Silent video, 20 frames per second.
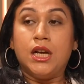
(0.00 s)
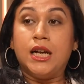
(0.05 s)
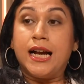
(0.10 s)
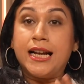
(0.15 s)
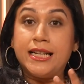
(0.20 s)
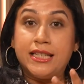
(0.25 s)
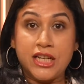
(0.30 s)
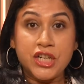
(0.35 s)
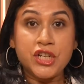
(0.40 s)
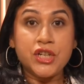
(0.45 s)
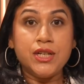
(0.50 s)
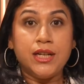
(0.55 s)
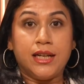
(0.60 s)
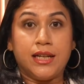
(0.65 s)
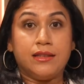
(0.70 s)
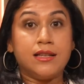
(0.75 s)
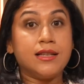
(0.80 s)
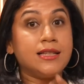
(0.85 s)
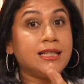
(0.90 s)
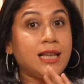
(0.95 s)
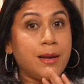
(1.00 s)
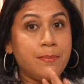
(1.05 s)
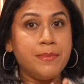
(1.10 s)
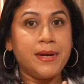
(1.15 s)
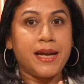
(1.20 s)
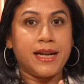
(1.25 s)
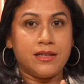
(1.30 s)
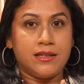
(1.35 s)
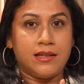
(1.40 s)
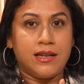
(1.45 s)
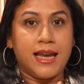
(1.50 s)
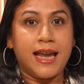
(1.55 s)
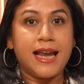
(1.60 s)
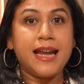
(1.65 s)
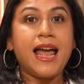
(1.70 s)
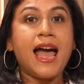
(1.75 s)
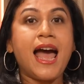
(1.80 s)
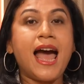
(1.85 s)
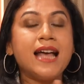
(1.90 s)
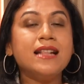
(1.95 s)
Additionally, the subnet
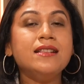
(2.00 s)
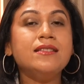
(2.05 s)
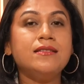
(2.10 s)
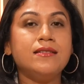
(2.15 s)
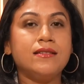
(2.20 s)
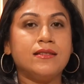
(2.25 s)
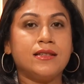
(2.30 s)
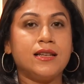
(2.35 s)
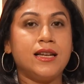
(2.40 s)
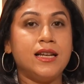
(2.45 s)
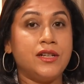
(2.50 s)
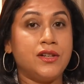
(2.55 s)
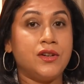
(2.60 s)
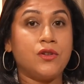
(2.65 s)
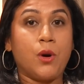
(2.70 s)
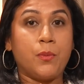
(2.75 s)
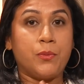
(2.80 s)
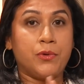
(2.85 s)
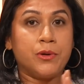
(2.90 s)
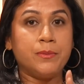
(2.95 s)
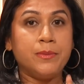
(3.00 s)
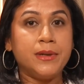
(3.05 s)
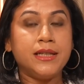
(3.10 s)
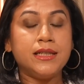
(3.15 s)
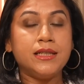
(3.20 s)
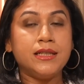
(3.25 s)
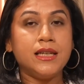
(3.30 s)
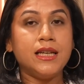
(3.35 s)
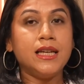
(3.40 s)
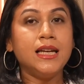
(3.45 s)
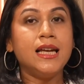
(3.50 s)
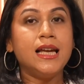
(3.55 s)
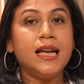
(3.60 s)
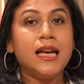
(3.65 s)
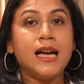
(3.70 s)
enhances interoperability